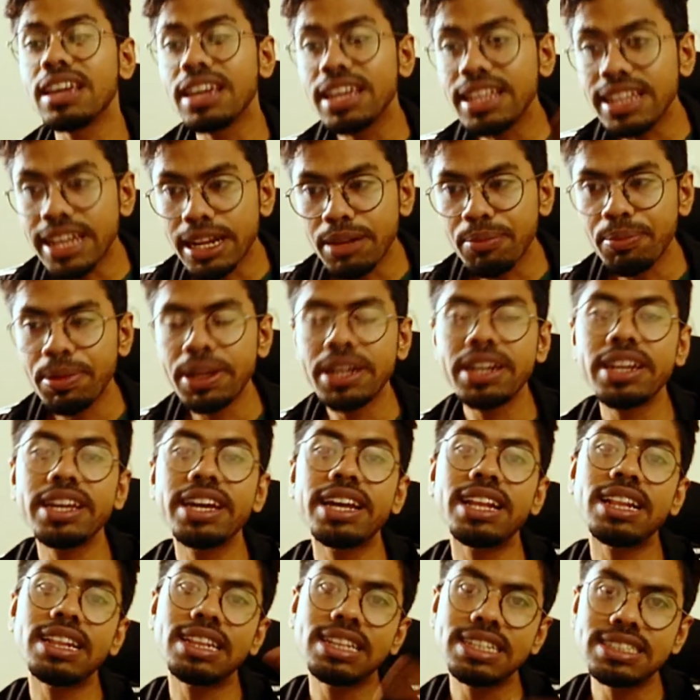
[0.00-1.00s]
in
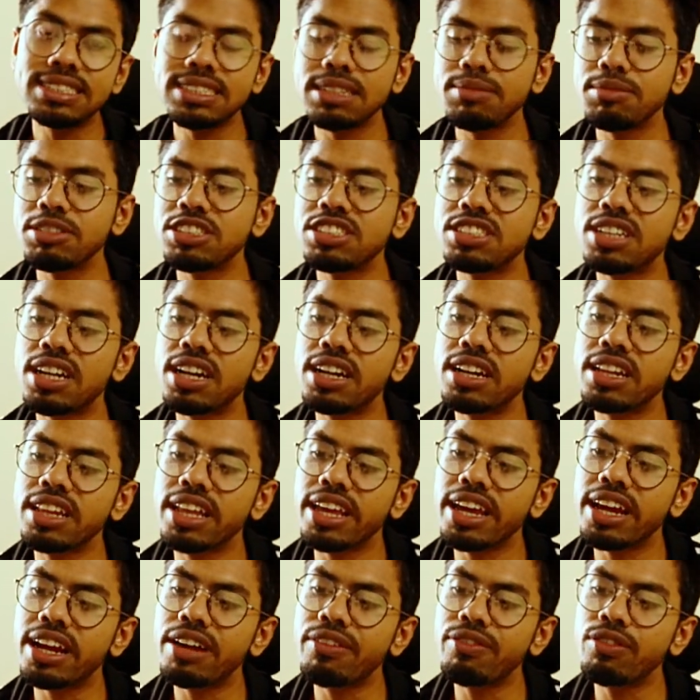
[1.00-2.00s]
NPTEL this semester,
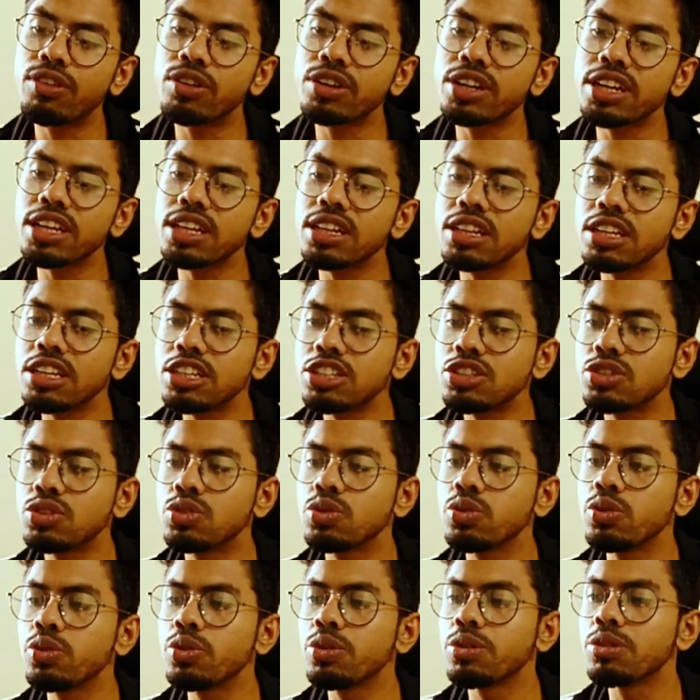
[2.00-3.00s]
they are floating these
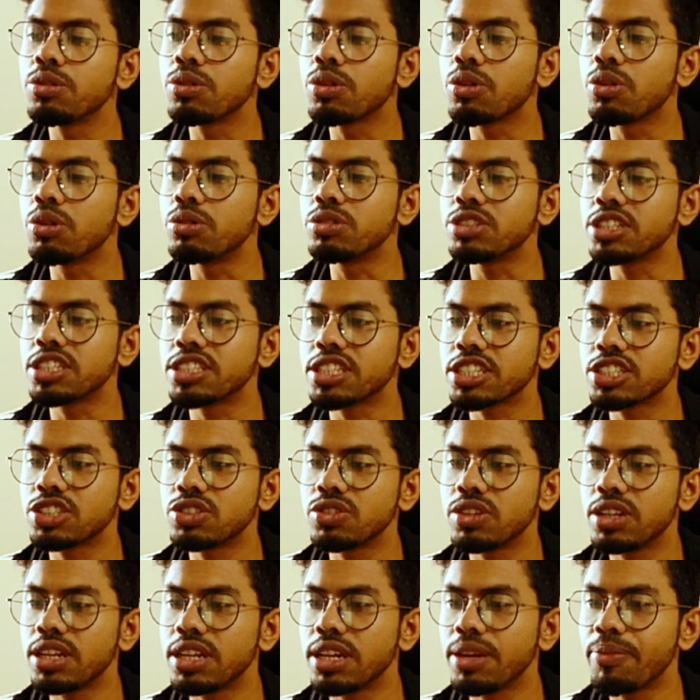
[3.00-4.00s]
two courses
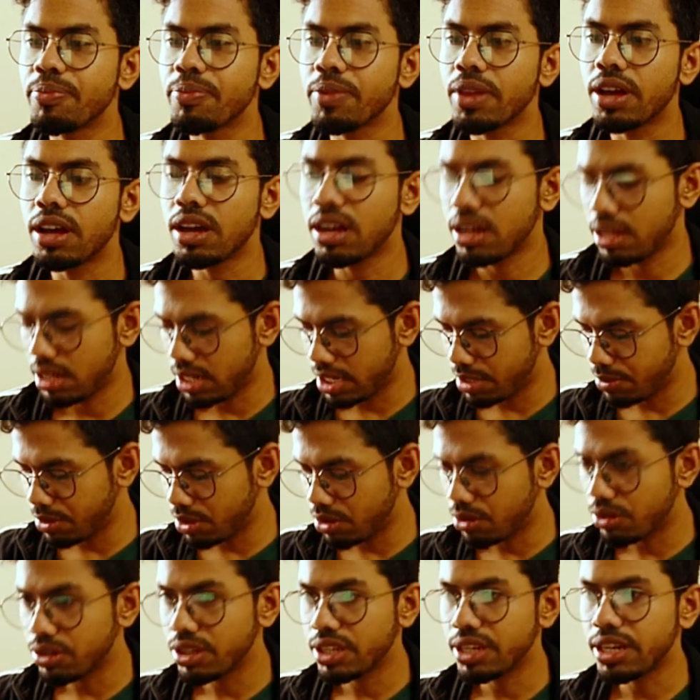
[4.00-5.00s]
actually. Let me
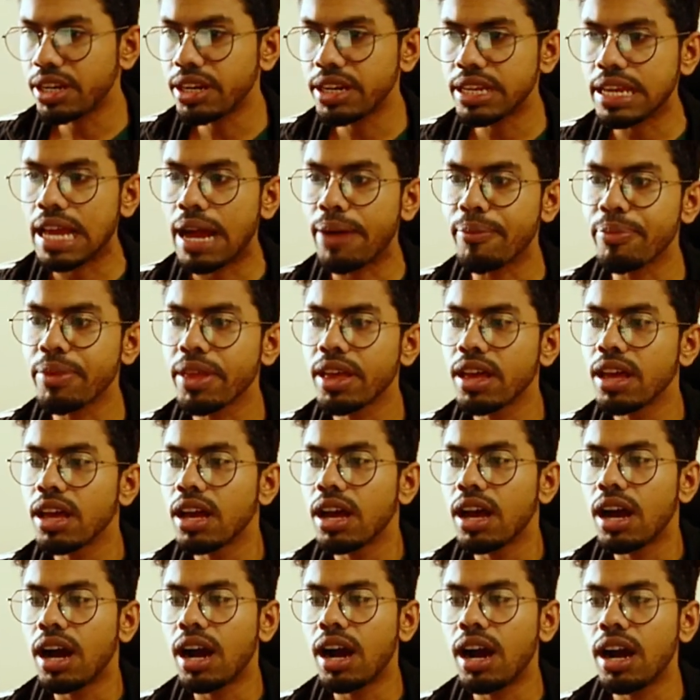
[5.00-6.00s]
go there. Yeah.
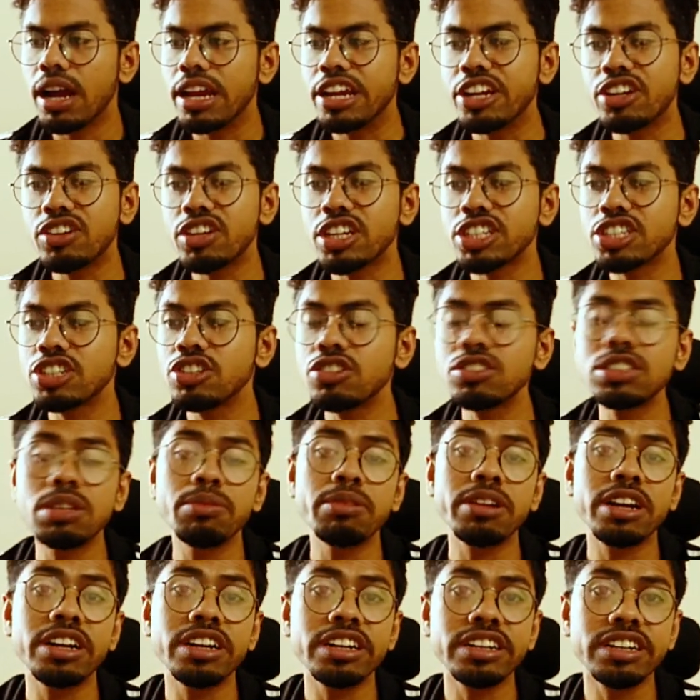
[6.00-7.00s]
Introduction to
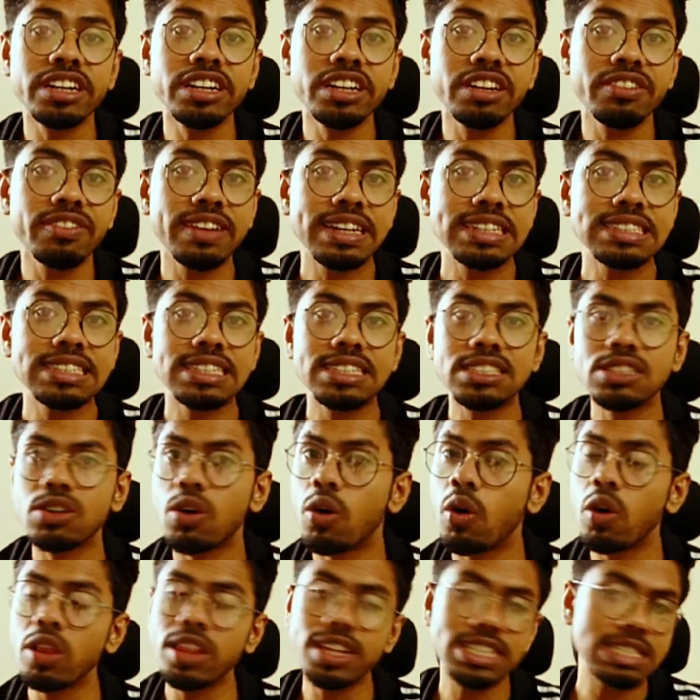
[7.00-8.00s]
Semiconductor Devices,
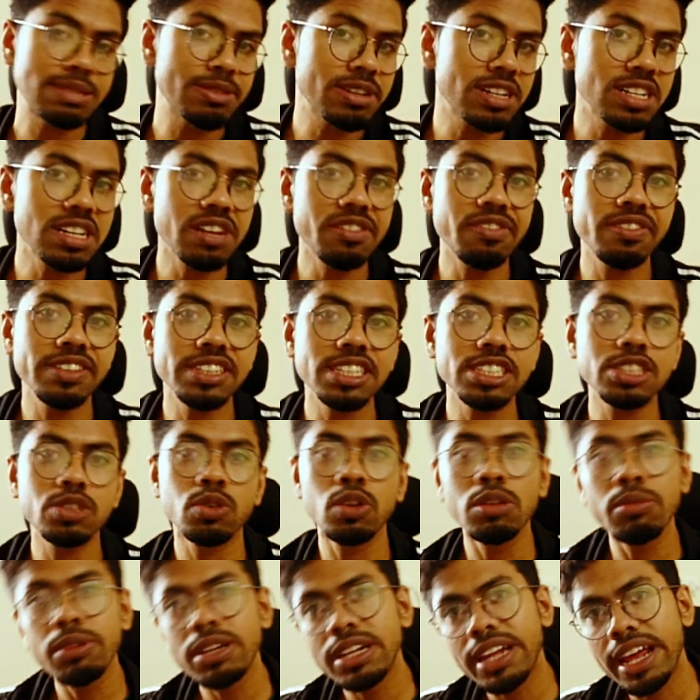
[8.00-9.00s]
all the semiconductor physics
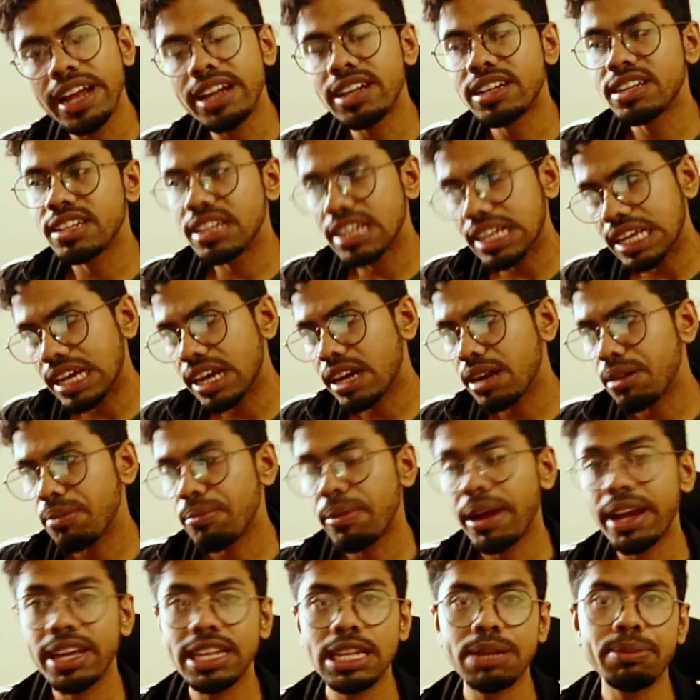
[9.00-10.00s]
will be dealt there
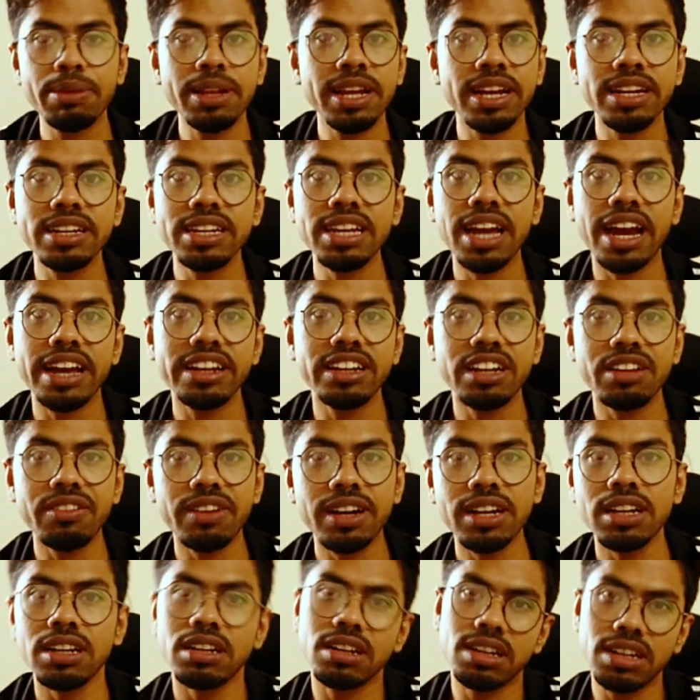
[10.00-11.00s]
by IIIT
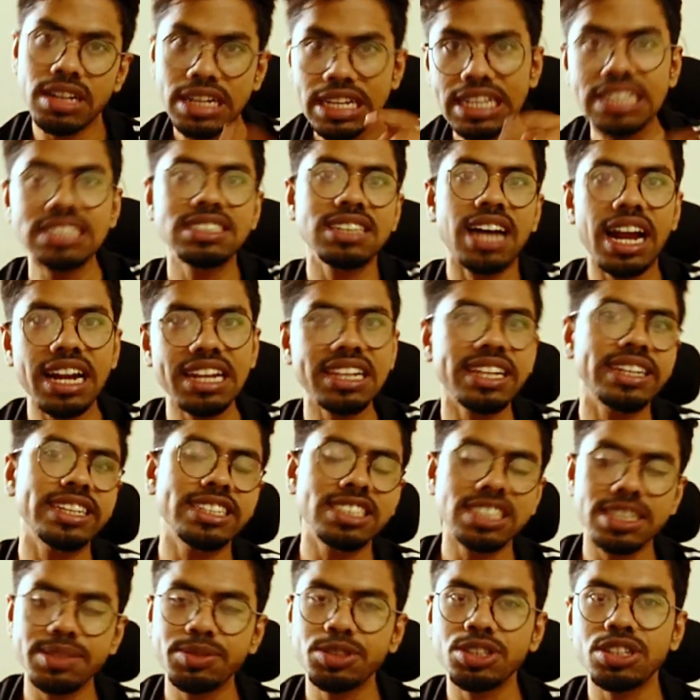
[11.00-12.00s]
Hyderabad. Links are in the
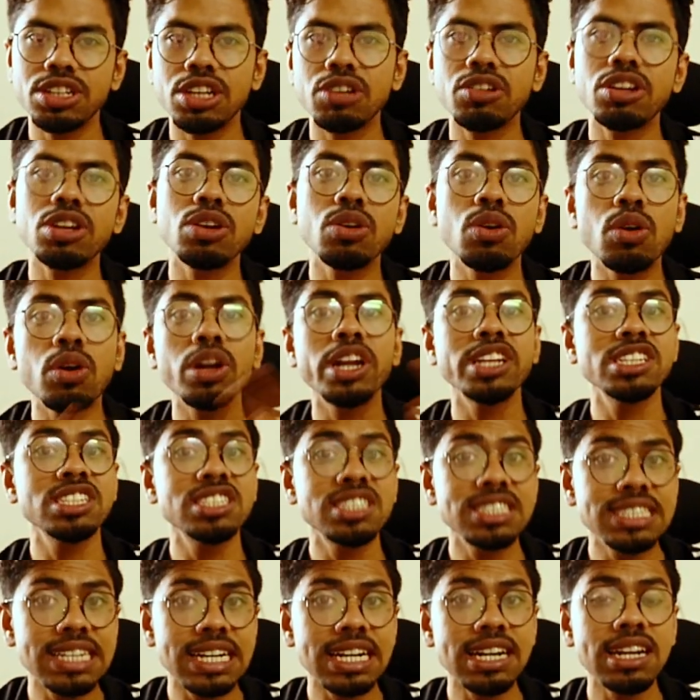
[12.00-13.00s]
description. You can go
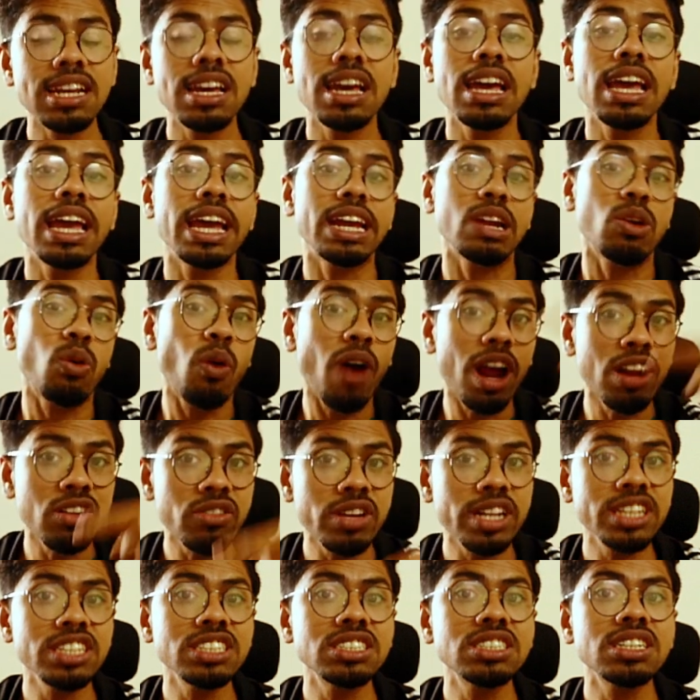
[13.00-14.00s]
register. And why to
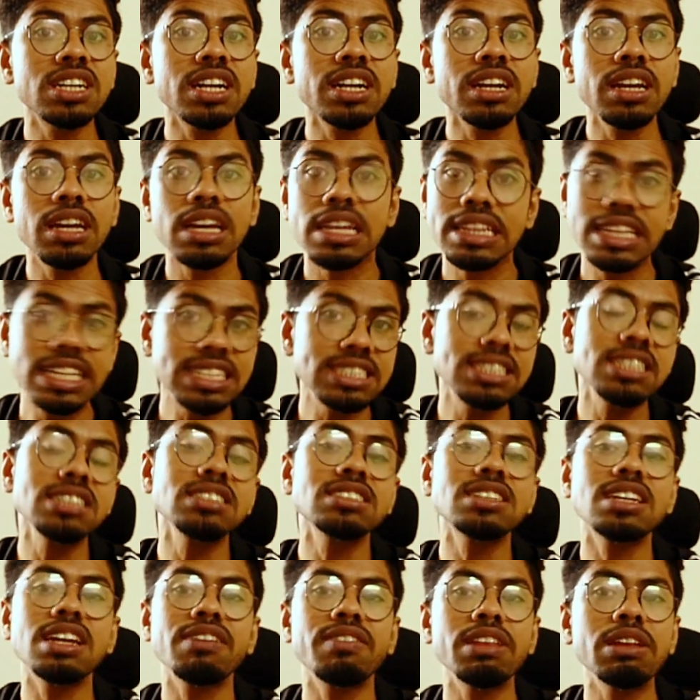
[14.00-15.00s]
register? These
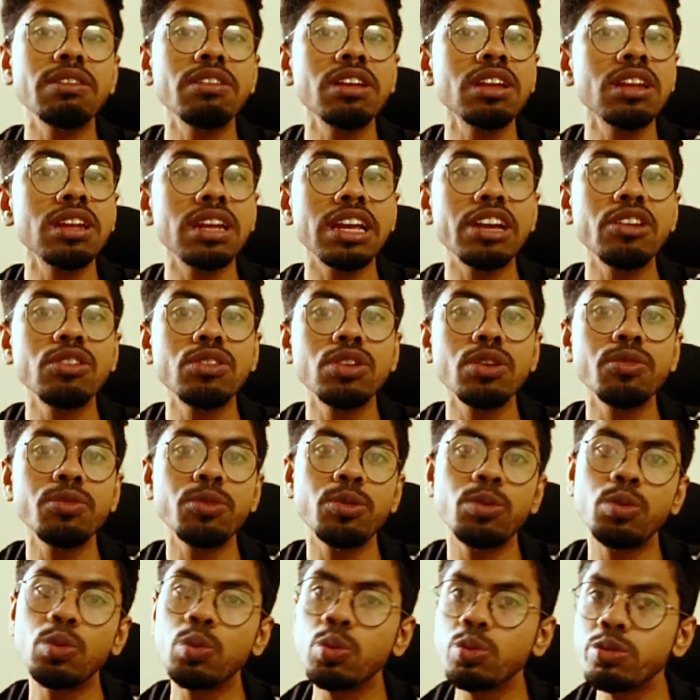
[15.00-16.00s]
things are available in YouTube
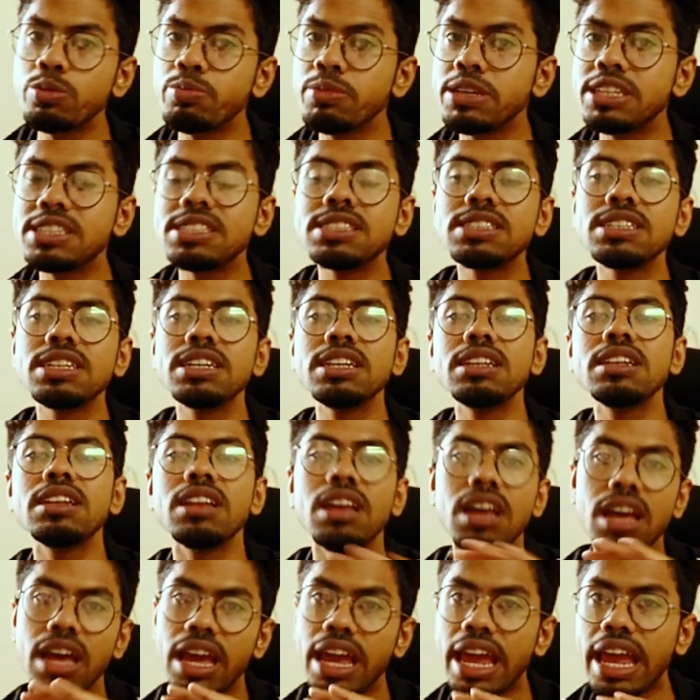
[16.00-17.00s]
to be
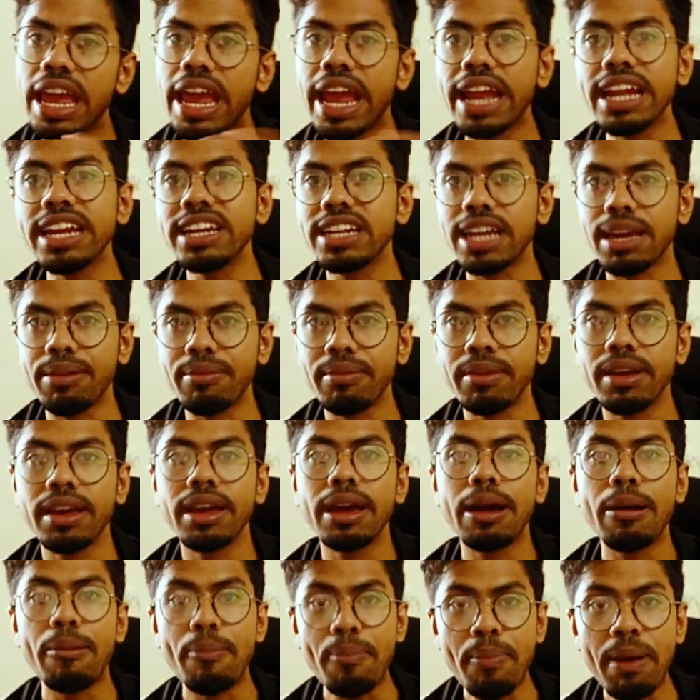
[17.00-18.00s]
seen anytime.
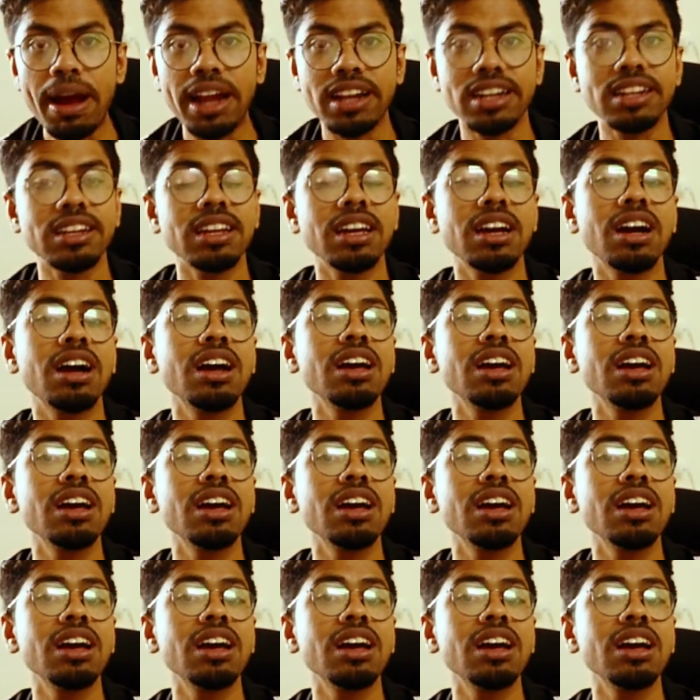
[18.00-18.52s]
But